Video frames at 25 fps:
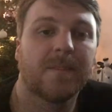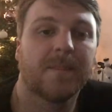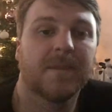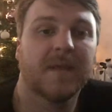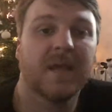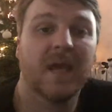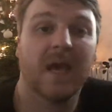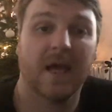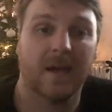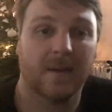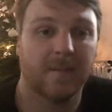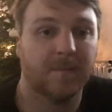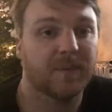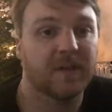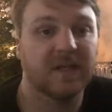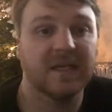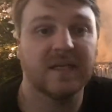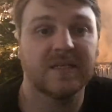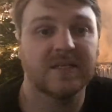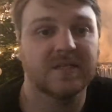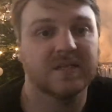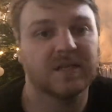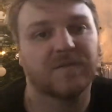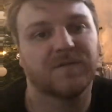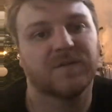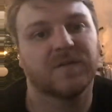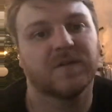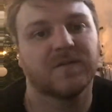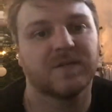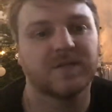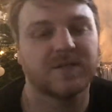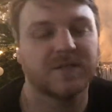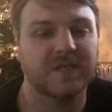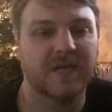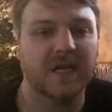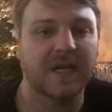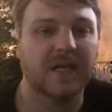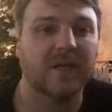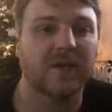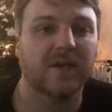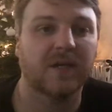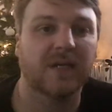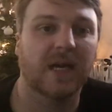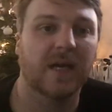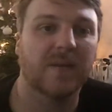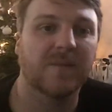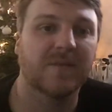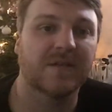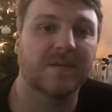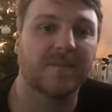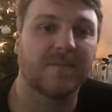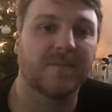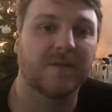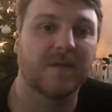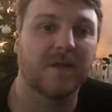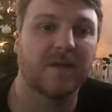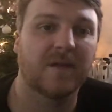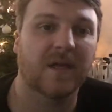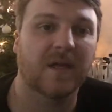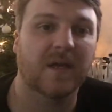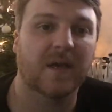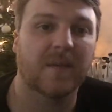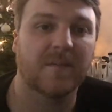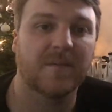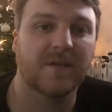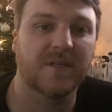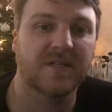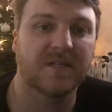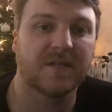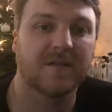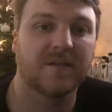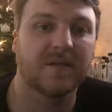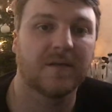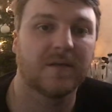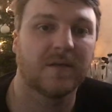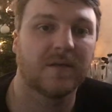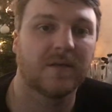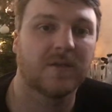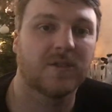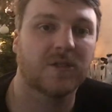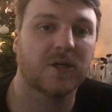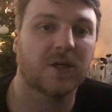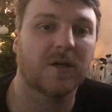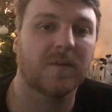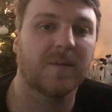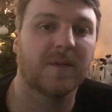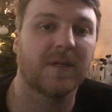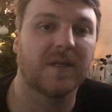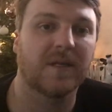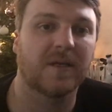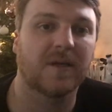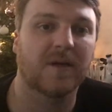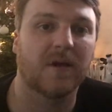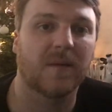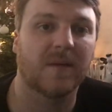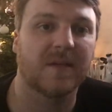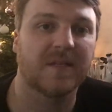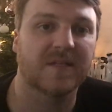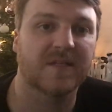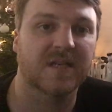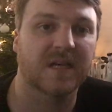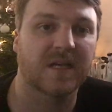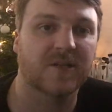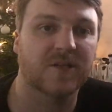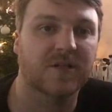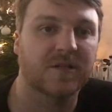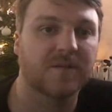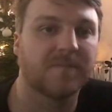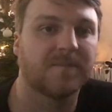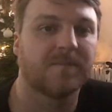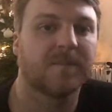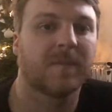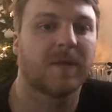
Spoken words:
yeah, please, if there's any good games you think I'm missing, chuck them in the comment section.